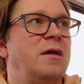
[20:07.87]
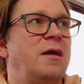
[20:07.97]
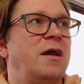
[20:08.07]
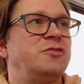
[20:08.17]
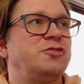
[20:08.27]

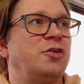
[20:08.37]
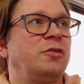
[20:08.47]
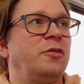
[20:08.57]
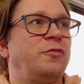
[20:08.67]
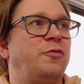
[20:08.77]
And
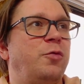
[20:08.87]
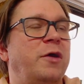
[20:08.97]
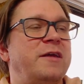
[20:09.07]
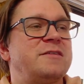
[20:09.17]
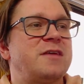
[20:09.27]
journaled,
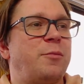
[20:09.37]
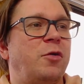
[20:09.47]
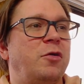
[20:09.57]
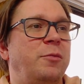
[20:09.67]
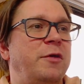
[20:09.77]
for
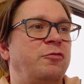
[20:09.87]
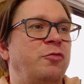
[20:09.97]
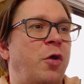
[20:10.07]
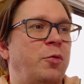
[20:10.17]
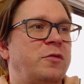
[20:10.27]
example, could be
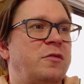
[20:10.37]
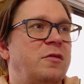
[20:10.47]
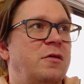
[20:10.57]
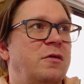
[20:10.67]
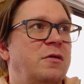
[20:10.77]
wrote.
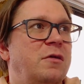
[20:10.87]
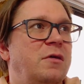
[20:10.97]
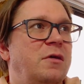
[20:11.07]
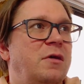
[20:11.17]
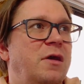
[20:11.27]

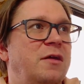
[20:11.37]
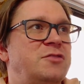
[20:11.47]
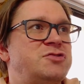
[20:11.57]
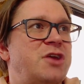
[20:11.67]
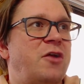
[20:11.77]

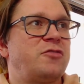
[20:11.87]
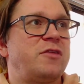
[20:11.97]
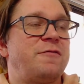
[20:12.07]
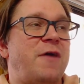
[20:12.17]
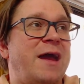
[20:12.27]

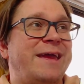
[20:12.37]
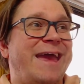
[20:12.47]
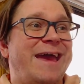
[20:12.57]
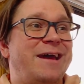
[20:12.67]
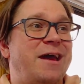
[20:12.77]
Shares if I
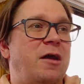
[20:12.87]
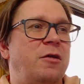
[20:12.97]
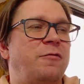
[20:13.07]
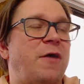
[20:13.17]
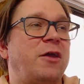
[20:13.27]
could
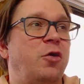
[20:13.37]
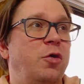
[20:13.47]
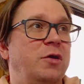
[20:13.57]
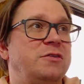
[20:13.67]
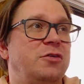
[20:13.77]

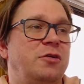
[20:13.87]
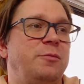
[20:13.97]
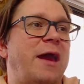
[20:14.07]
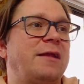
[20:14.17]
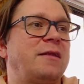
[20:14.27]
turn
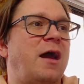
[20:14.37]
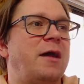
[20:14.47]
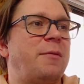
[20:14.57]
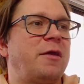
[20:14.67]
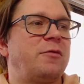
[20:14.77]
back
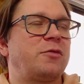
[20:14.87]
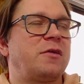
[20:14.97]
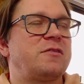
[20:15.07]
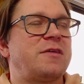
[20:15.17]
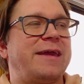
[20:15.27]
time. I was
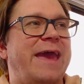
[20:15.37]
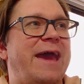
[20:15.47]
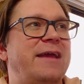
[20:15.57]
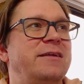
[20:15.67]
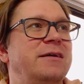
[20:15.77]
going to say
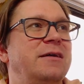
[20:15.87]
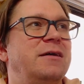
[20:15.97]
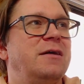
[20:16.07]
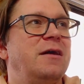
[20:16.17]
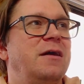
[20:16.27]
can.
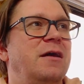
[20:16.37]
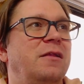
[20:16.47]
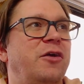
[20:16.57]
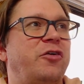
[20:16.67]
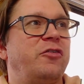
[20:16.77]

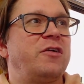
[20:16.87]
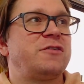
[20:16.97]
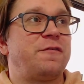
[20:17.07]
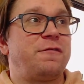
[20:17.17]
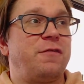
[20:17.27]

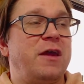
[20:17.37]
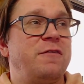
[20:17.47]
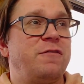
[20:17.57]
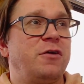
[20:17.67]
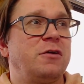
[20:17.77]
Licorice
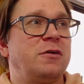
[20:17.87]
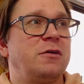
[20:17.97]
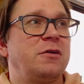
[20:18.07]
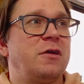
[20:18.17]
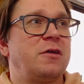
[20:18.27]

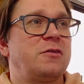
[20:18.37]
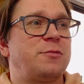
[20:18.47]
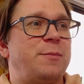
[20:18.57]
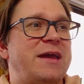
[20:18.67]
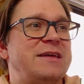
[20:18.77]
flavored
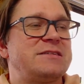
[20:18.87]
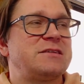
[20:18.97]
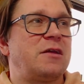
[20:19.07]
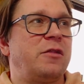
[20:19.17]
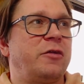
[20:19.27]

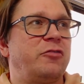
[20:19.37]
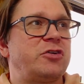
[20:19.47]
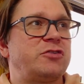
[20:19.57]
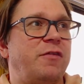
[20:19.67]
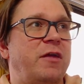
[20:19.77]
spice.
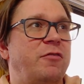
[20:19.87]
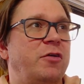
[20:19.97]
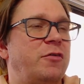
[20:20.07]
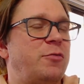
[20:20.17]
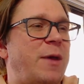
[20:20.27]
Licorice
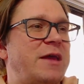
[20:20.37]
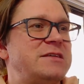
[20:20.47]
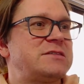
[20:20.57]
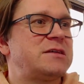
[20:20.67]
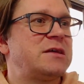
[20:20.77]
flavored
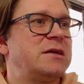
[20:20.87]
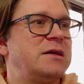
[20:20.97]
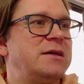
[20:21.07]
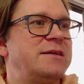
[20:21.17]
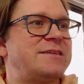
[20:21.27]
spice
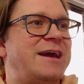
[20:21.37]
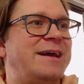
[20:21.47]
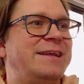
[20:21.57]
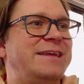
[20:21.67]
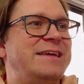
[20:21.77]
is
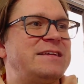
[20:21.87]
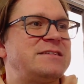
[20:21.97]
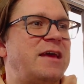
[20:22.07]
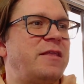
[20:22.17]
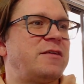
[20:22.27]

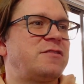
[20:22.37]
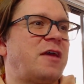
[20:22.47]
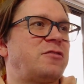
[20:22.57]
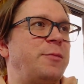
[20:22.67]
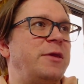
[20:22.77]
anise, and this
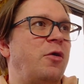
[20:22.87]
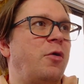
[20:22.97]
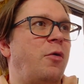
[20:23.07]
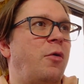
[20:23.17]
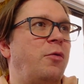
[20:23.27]
has to be
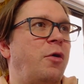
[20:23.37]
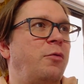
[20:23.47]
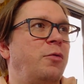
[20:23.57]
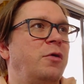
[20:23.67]
Yoko Ono.